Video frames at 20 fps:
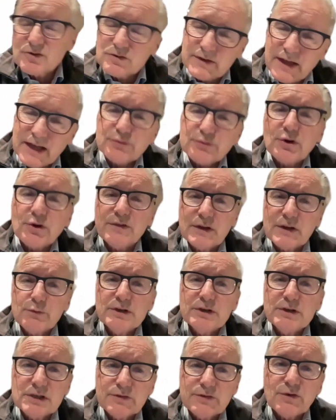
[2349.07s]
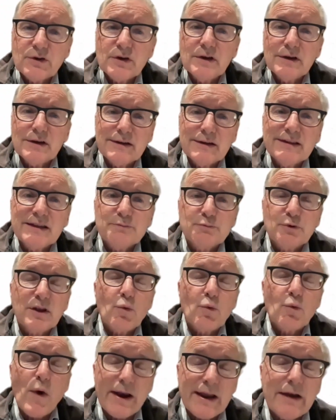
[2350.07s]
that's where I think we differ. It's probably the
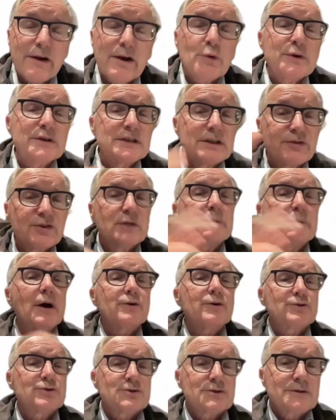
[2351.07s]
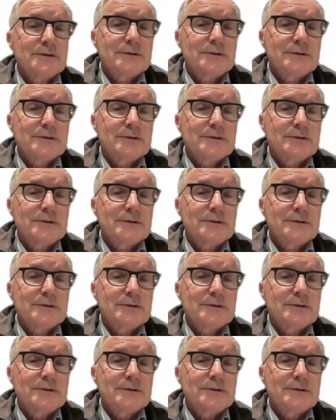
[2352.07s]
one area we differ the most.